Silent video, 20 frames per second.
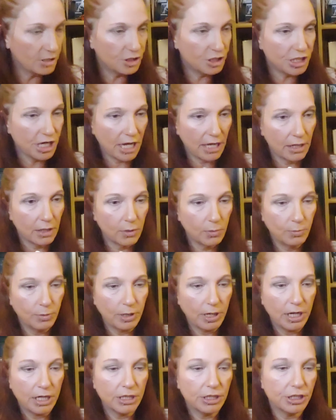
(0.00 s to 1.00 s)
shadow
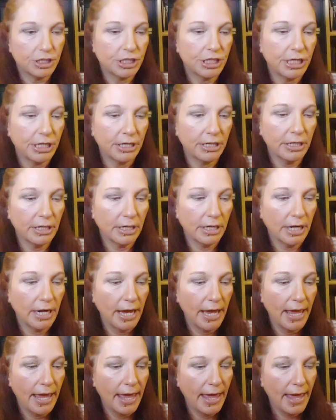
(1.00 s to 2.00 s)
brush here,
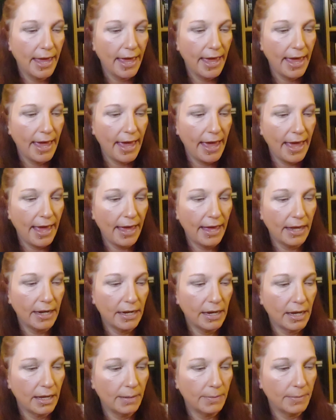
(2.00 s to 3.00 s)

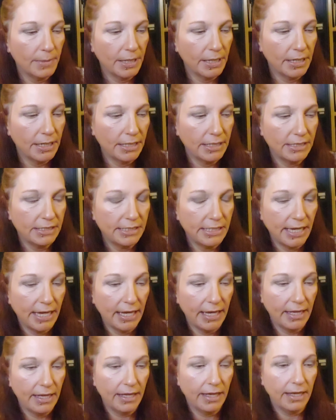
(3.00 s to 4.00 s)
and I'm going to
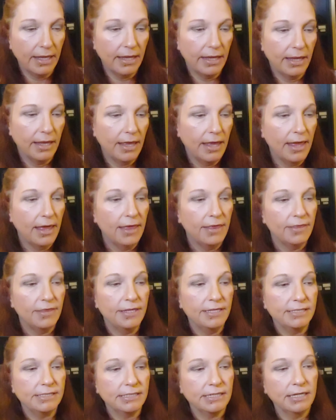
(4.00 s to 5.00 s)
take
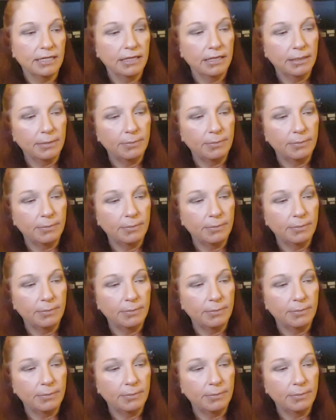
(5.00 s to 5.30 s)
this